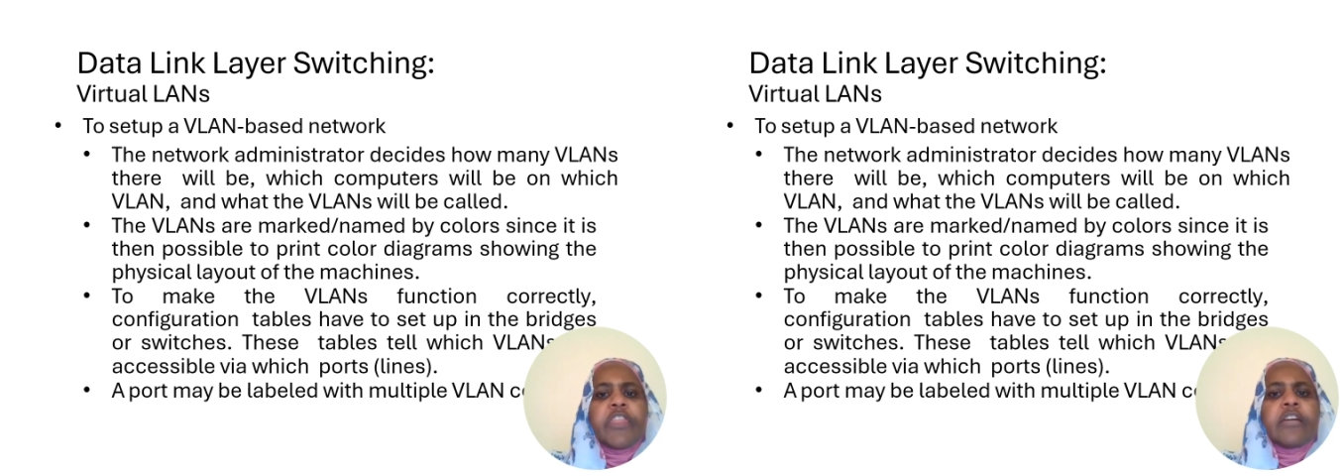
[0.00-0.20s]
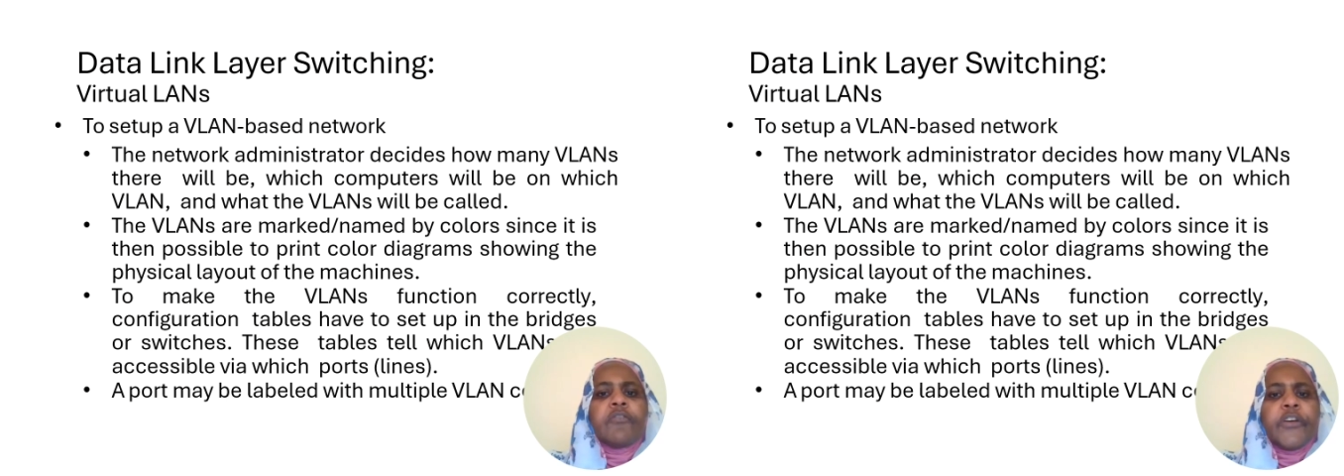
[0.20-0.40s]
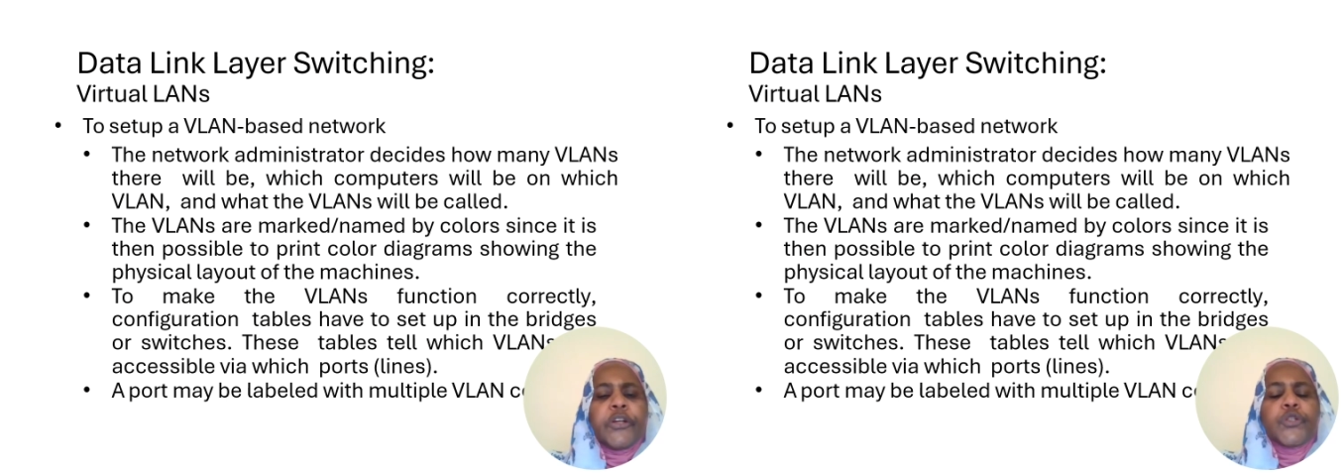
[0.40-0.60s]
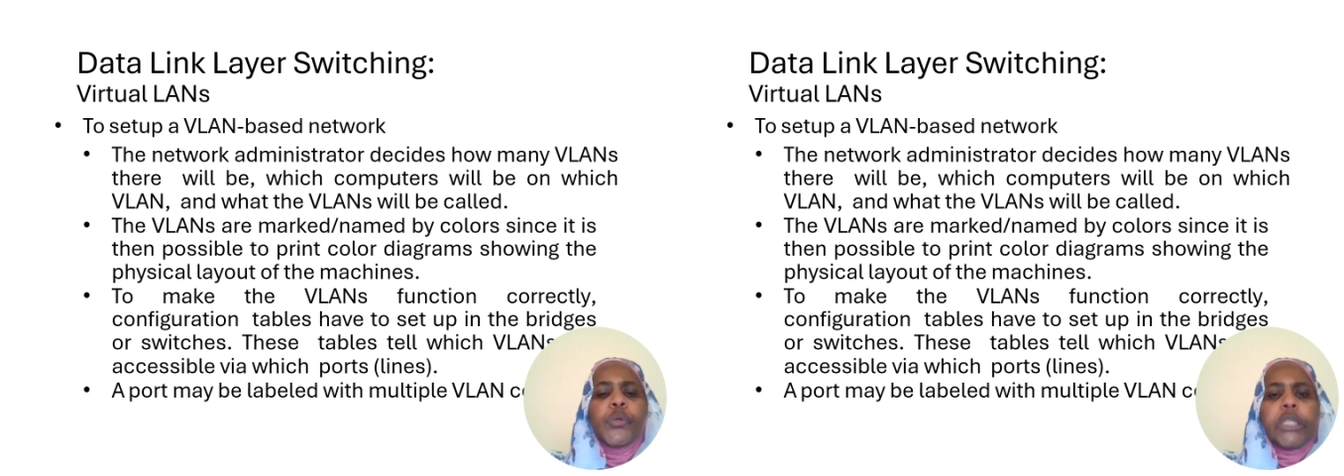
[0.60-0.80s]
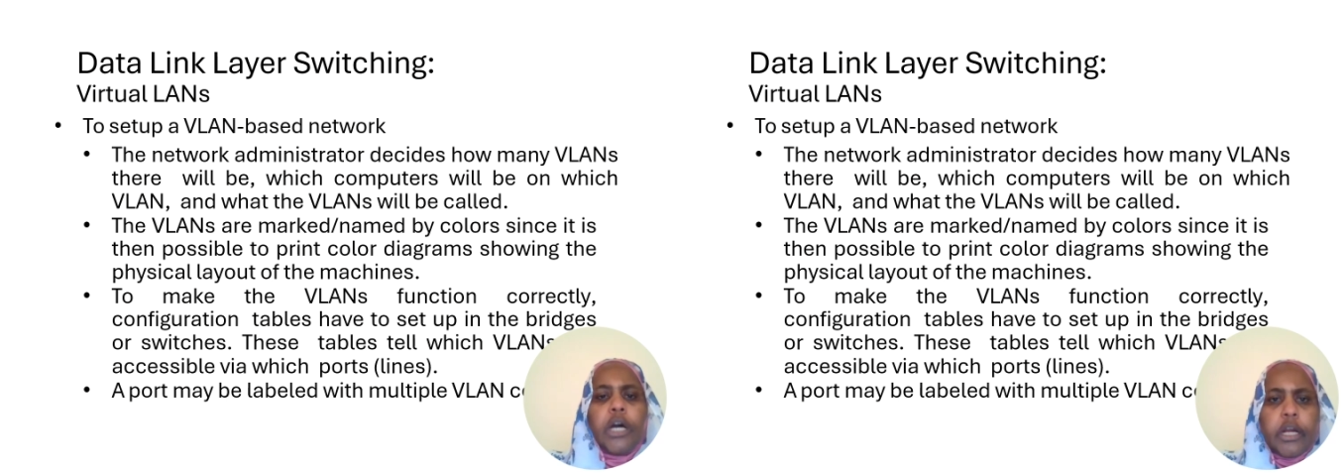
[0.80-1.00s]
their
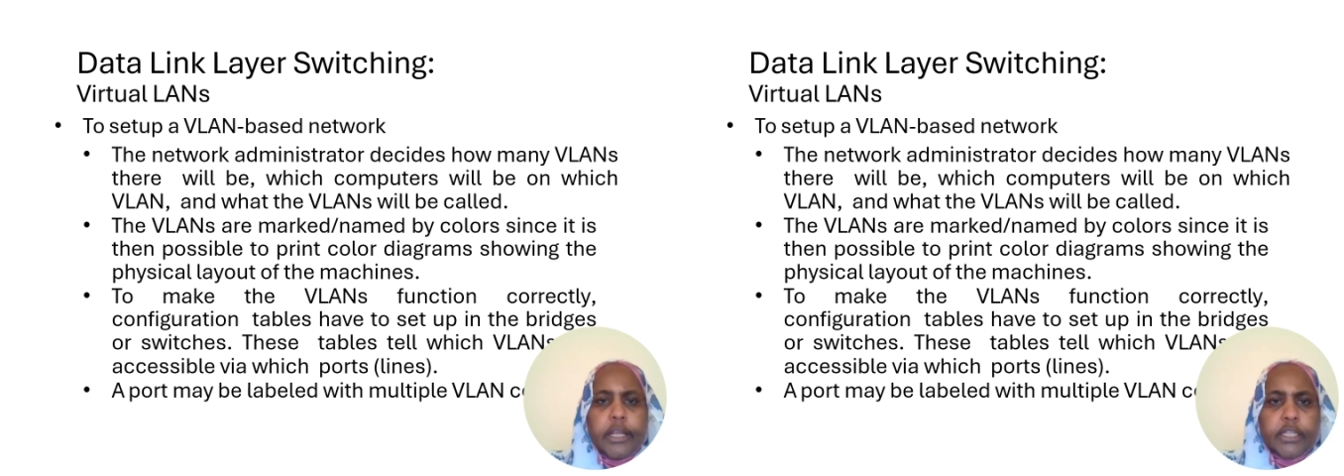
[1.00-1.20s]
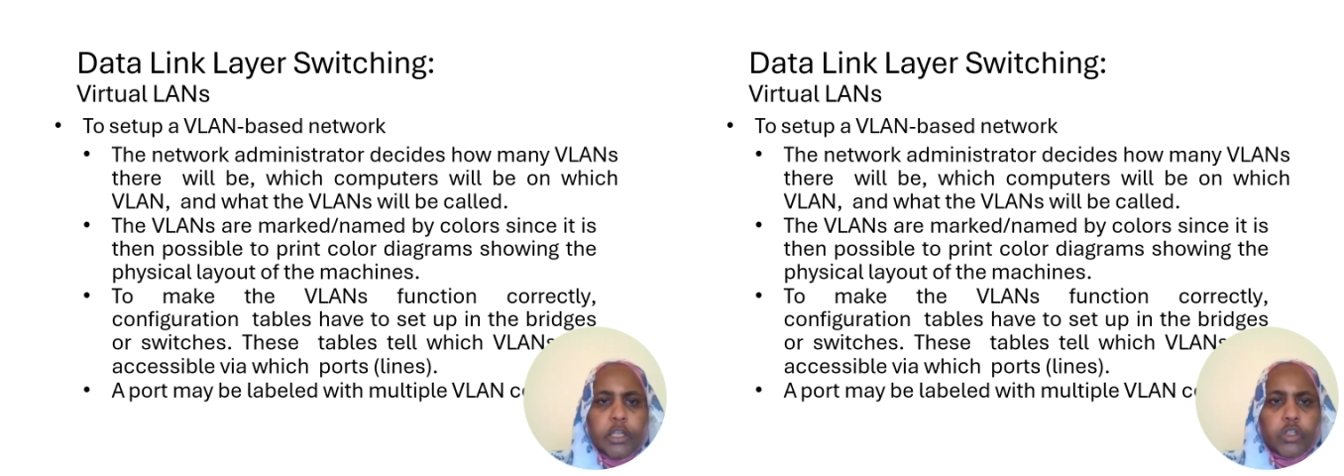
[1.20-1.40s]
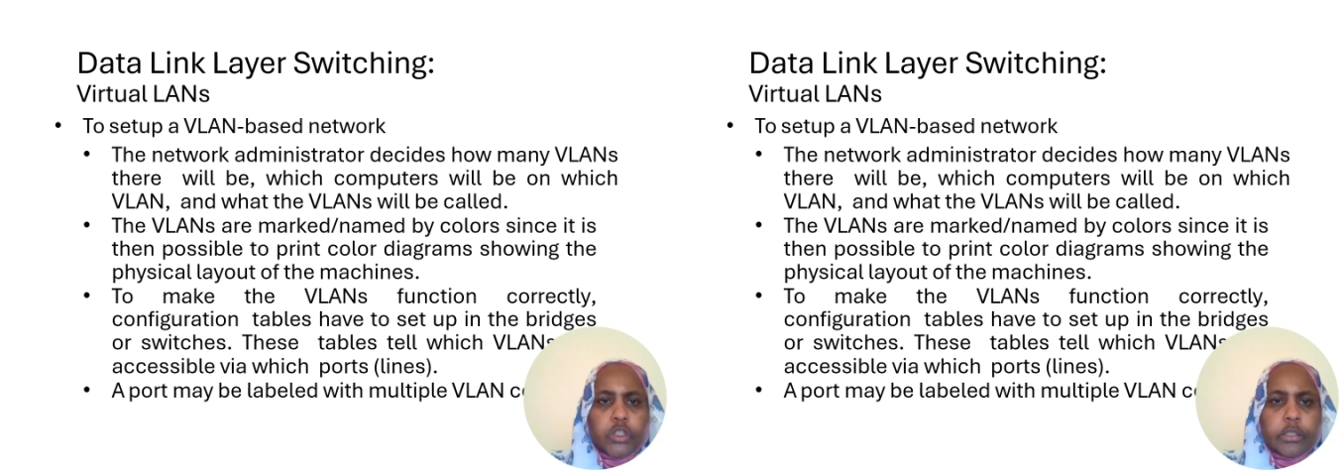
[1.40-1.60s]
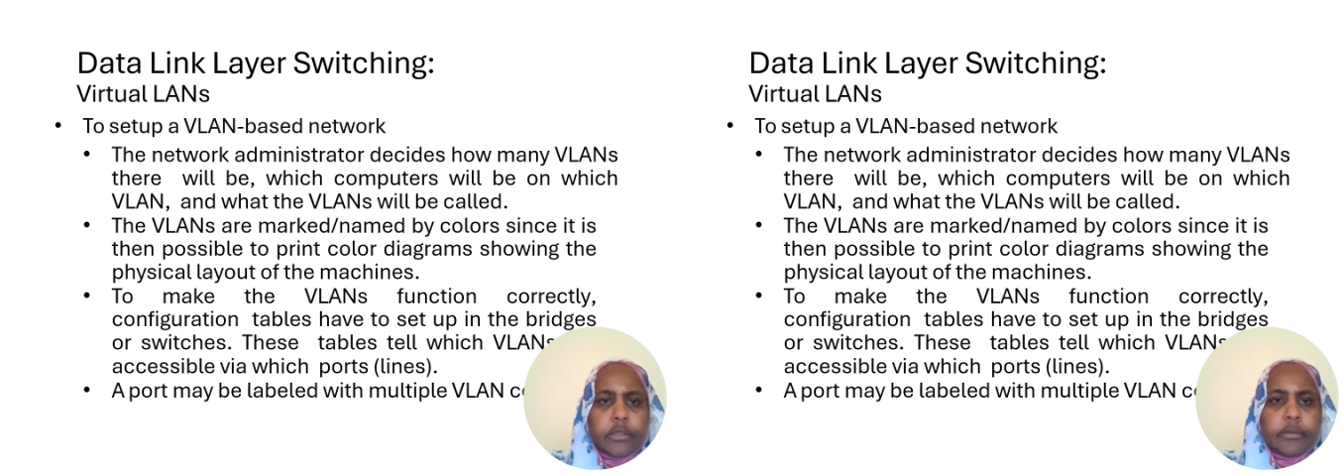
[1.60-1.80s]
virtual architecture.